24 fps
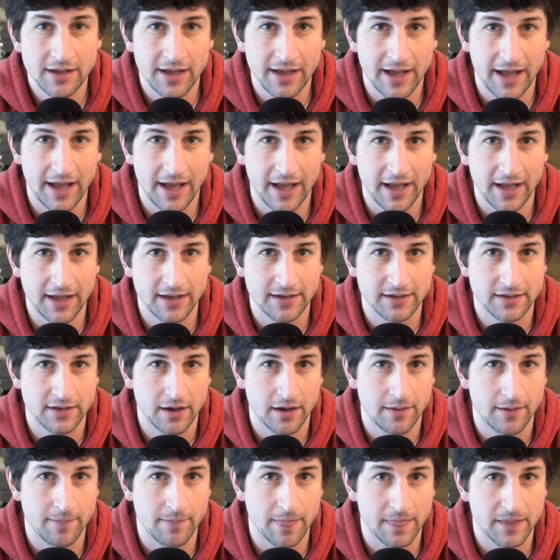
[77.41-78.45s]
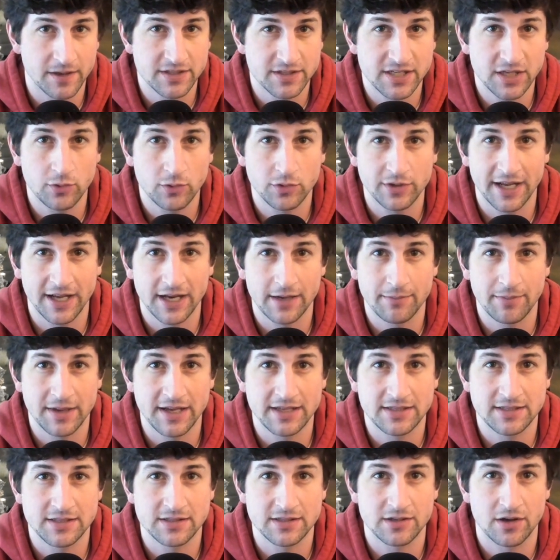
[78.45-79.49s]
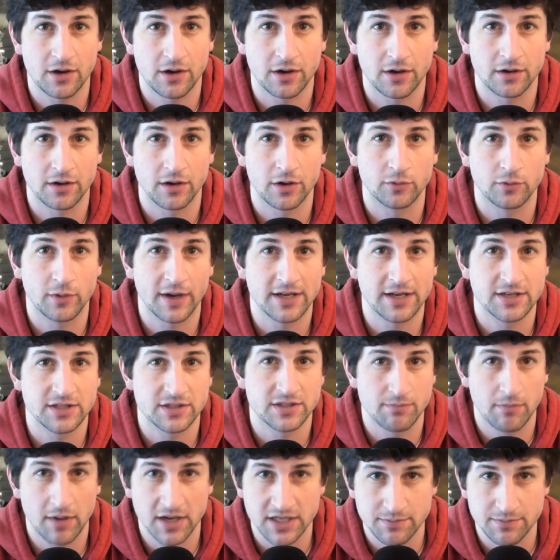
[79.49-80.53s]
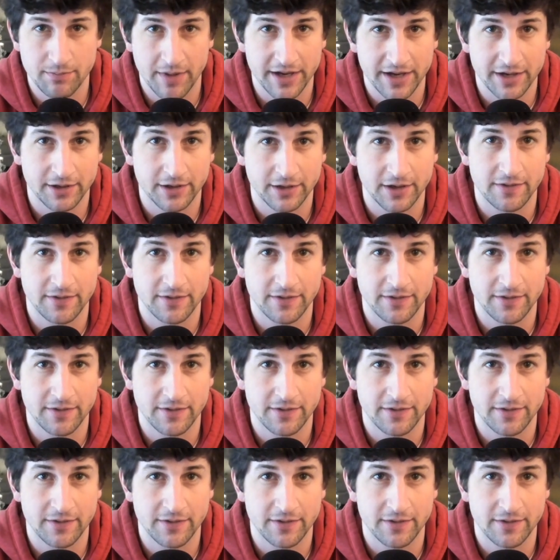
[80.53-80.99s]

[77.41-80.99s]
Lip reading: and SQL databases are arranged much better,